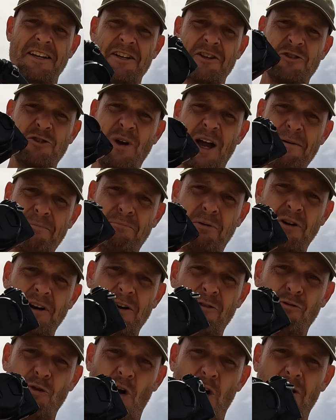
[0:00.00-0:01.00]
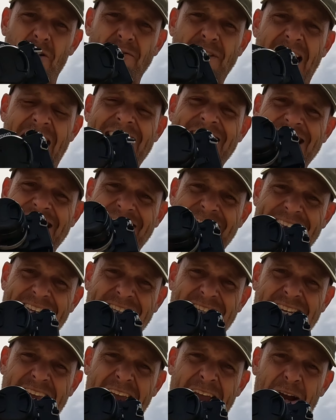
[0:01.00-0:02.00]
So I put a roll of that in
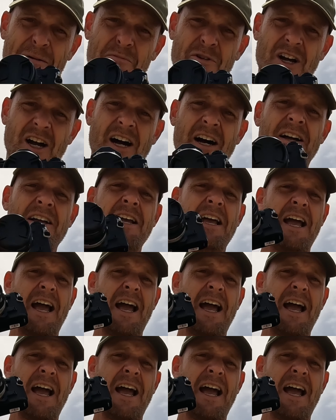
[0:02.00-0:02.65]
this camera,